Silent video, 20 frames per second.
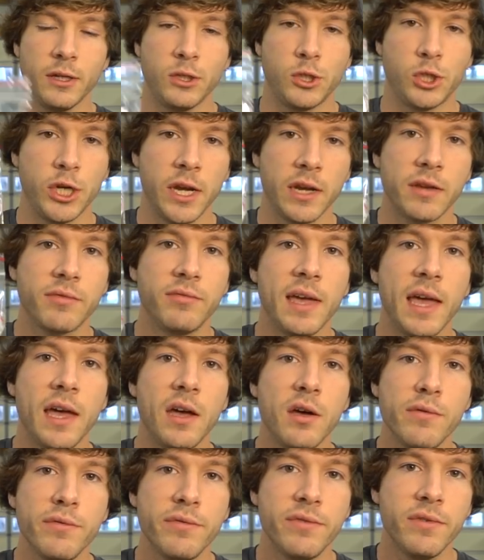a check
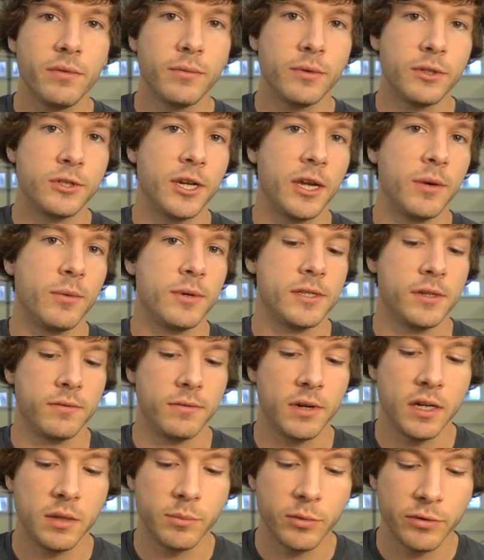valve, which I wasn't
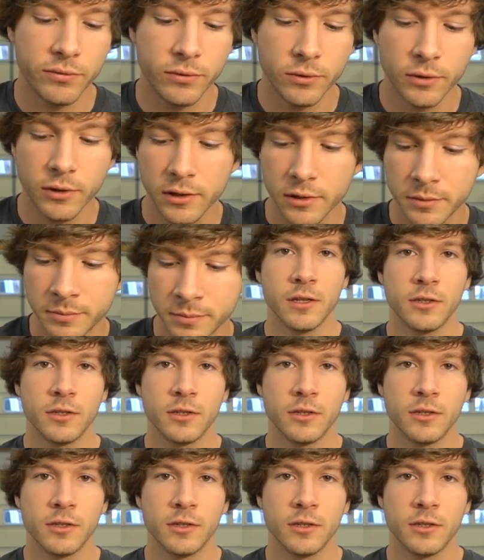running before.